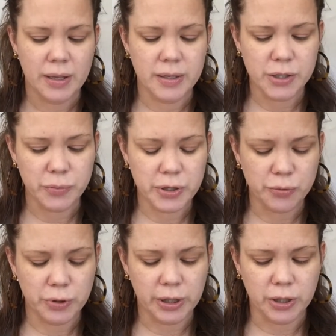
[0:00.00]
This one is
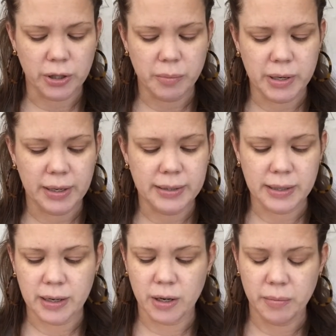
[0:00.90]
really good because
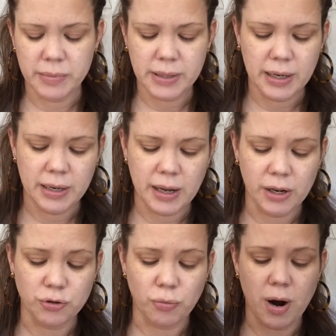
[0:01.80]
it comes in
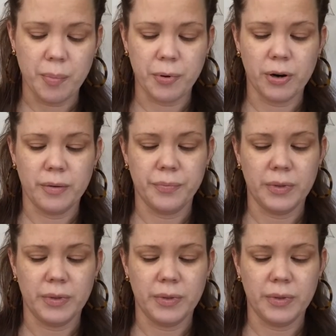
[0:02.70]
a dropper.